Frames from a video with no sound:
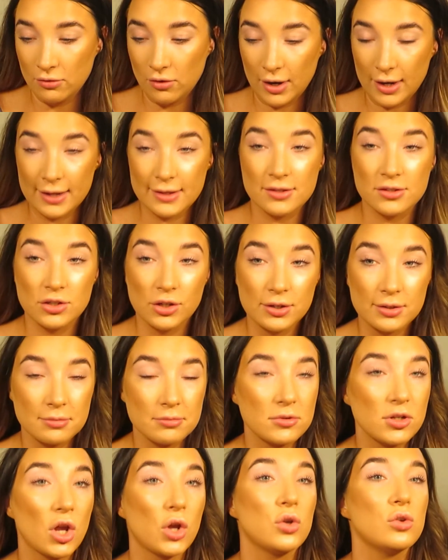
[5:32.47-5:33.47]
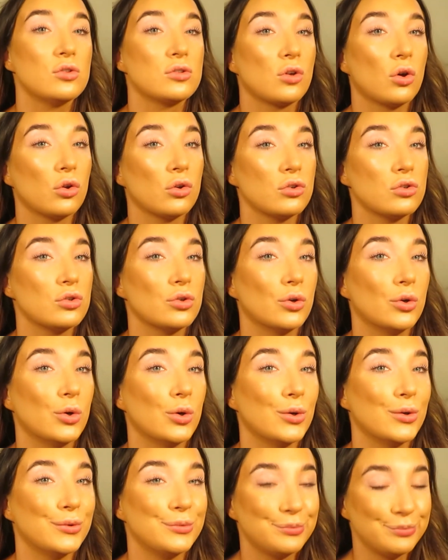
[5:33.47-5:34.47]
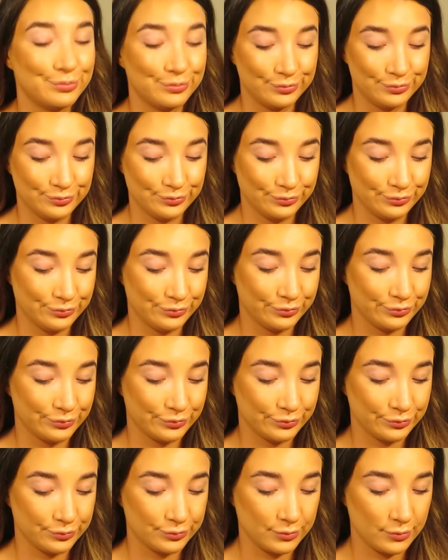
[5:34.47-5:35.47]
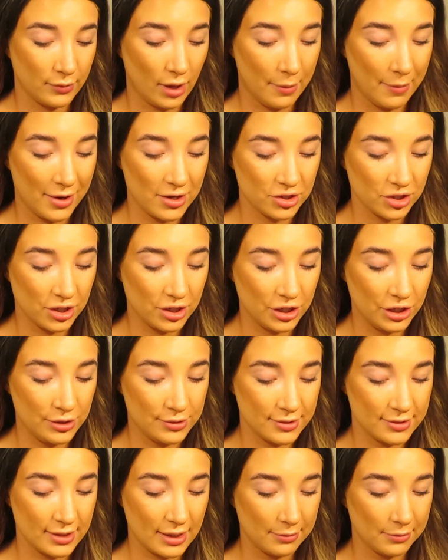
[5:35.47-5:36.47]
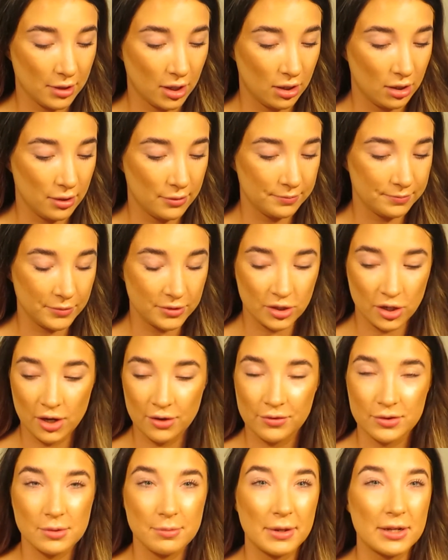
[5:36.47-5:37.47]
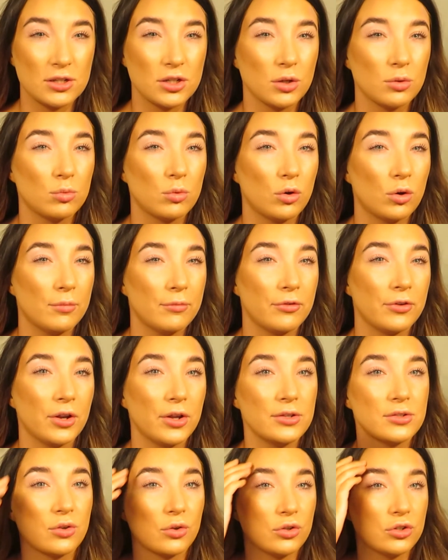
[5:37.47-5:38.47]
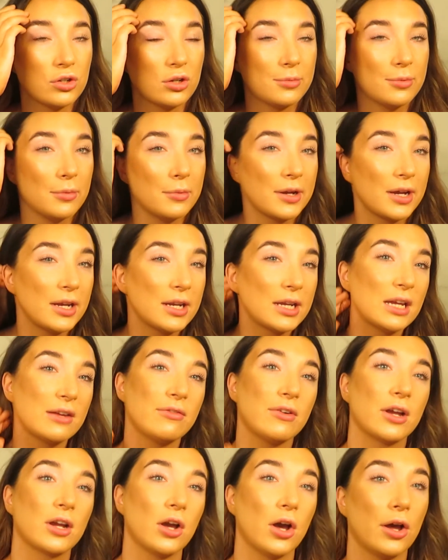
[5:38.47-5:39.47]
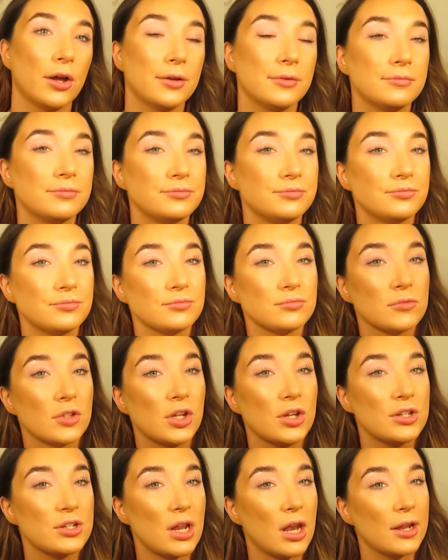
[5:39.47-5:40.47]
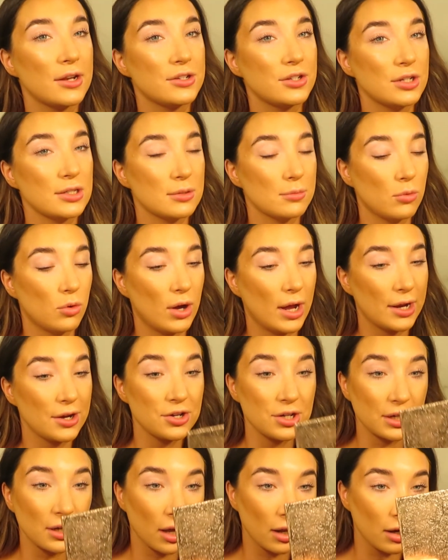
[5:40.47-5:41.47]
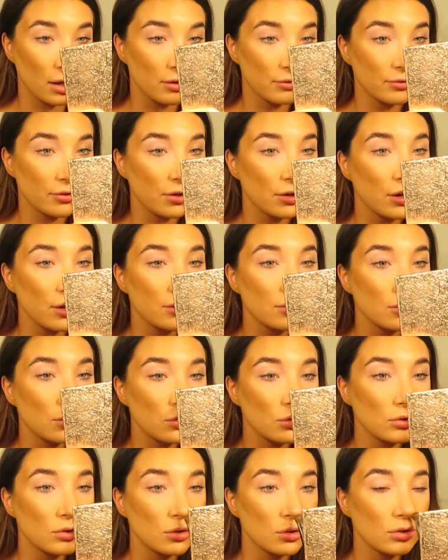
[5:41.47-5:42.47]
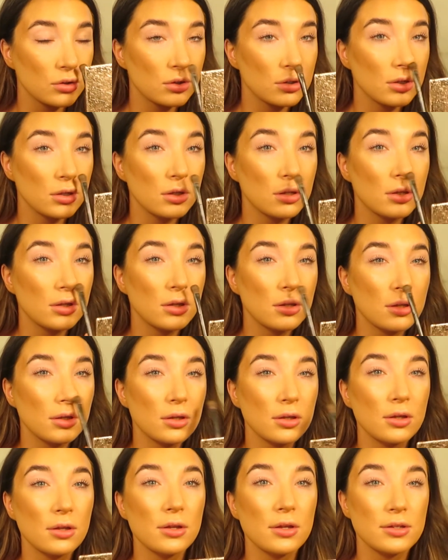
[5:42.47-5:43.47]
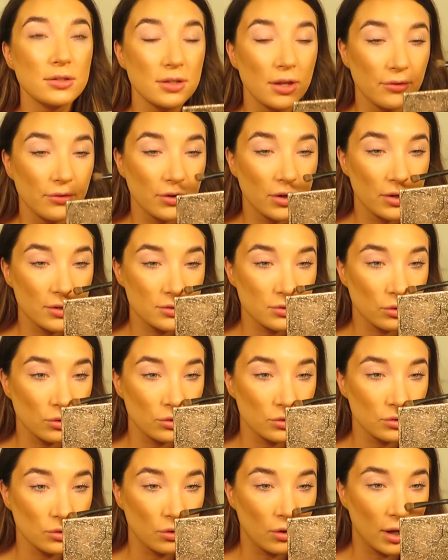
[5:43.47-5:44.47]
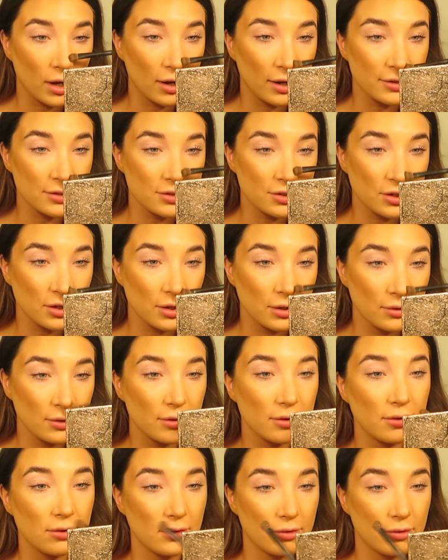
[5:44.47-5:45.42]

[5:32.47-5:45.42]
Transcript: Right, let's do some nose contour. I'm actually going to use the same colour. I don't know if it's a bit too warm for nose contour, but we're going to give it a go. Usually, I like to use a more ashy colour for nose contour. So for nose contour, I like to do